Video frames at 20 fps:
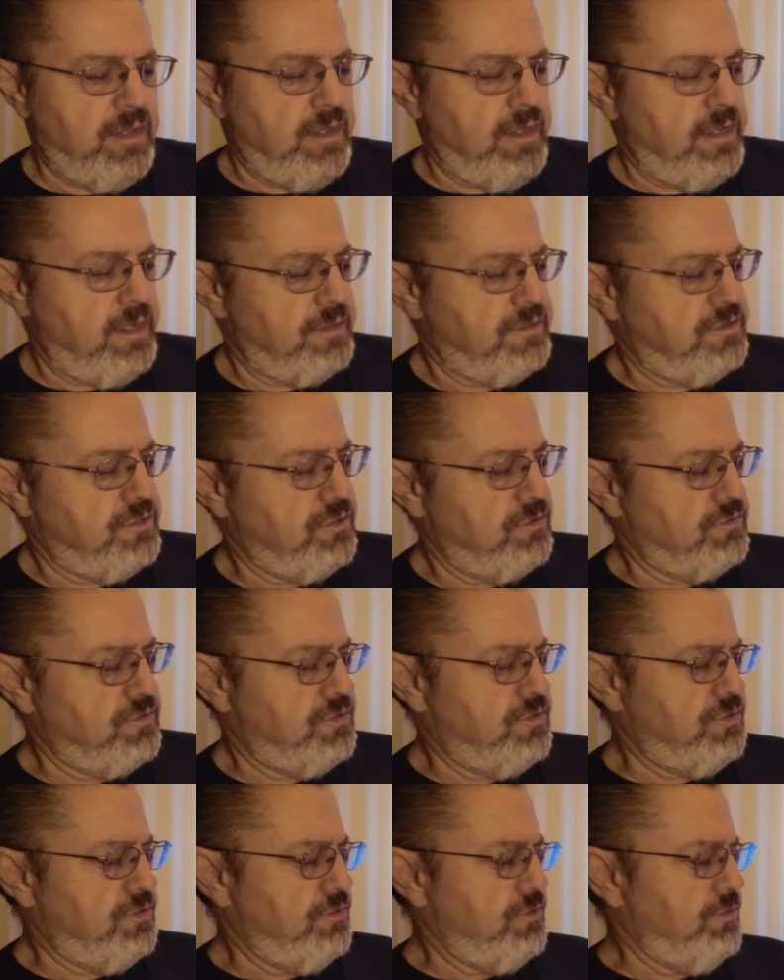It
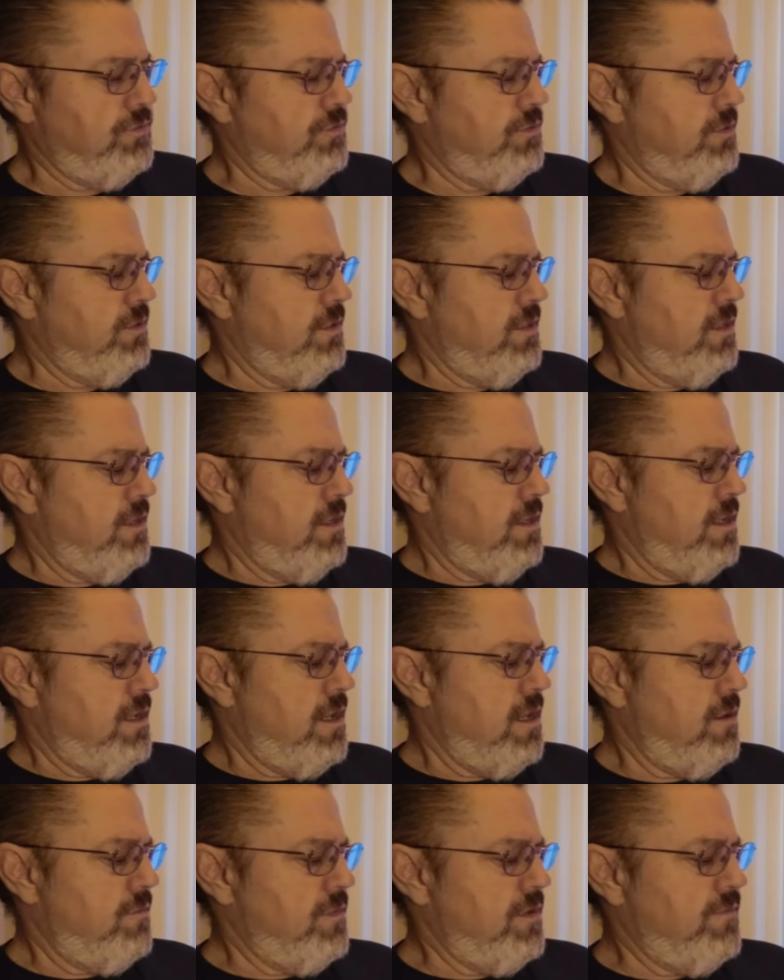shows you
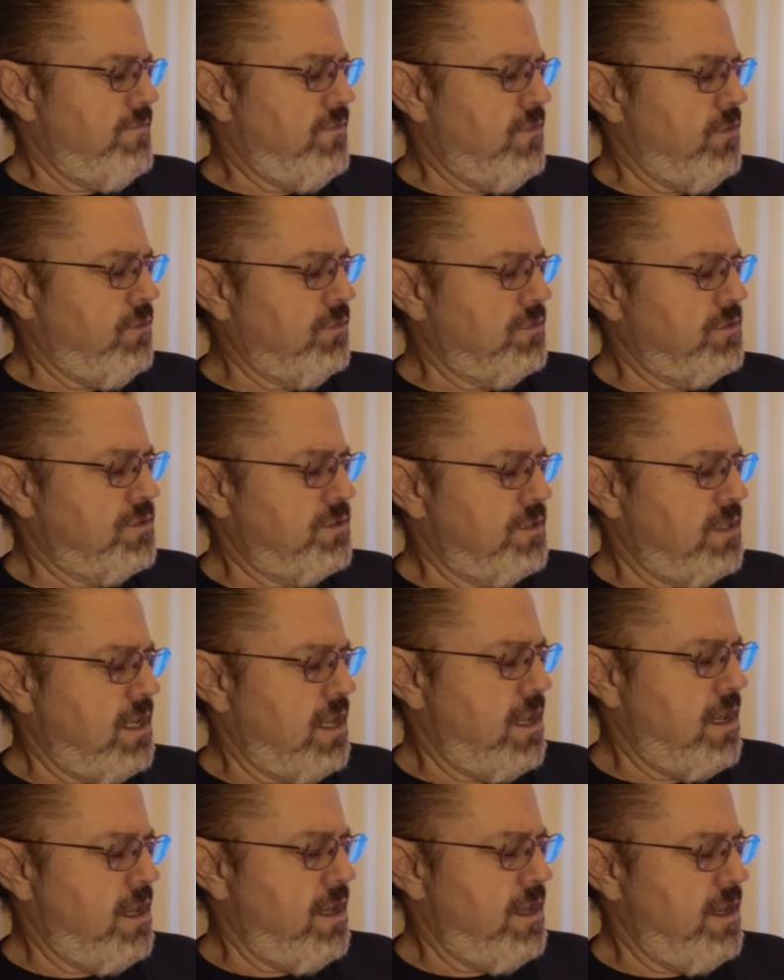how many volts
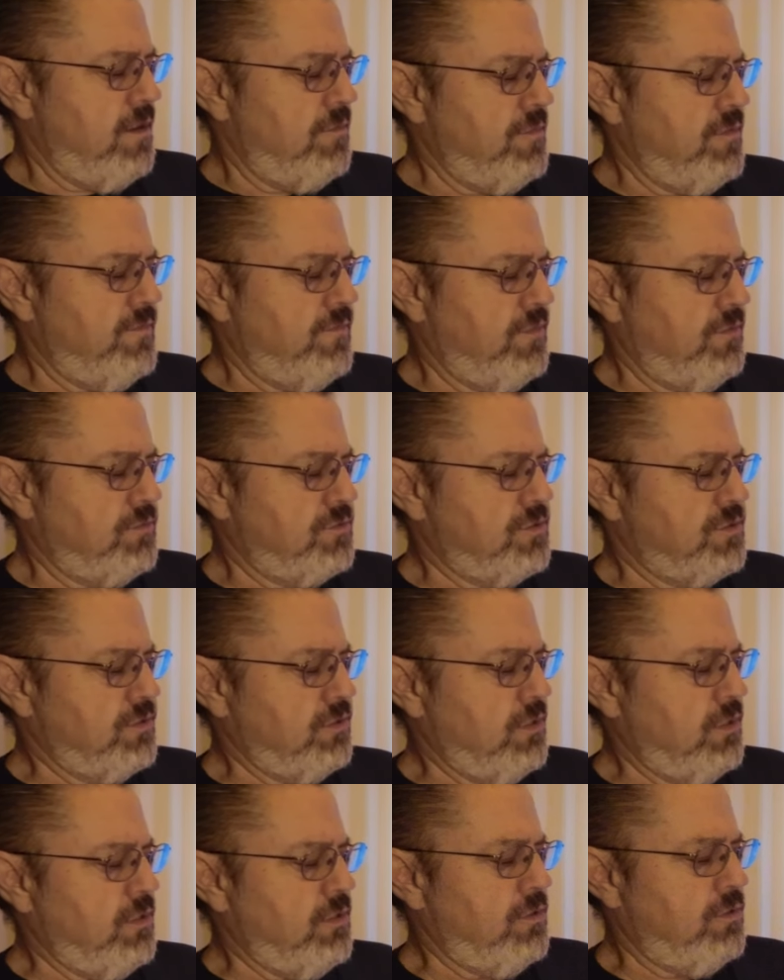high, how many volts
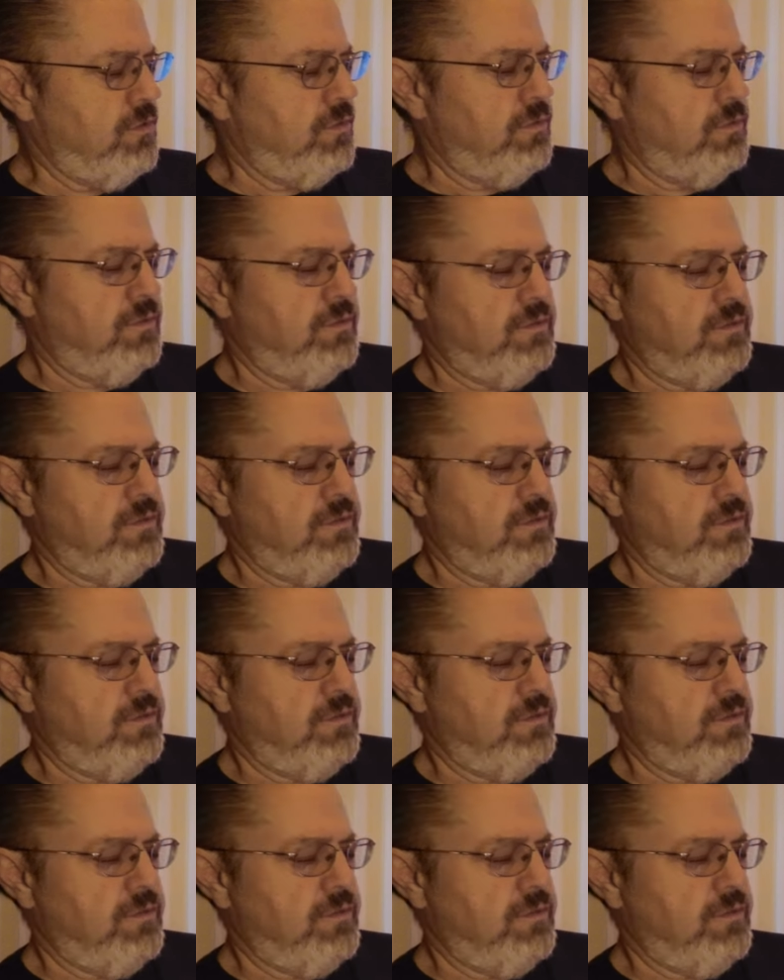low,